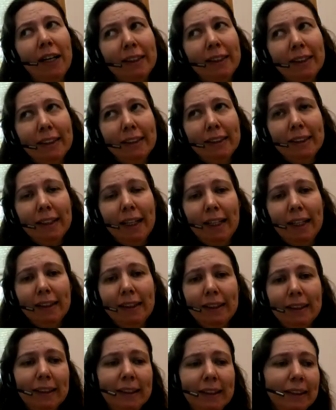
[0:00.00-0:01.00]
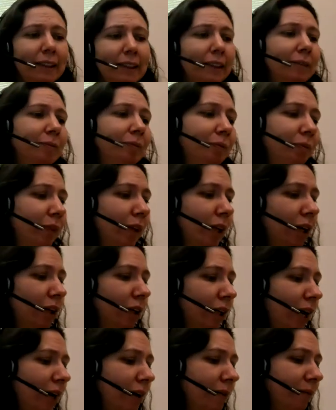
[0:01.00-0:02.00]
exercises.
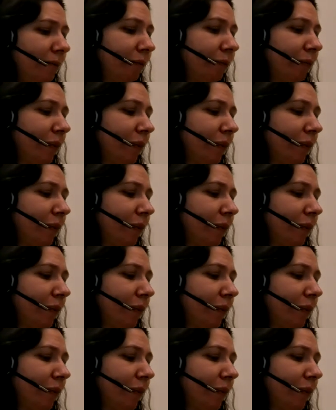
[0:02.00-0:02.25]
Okay,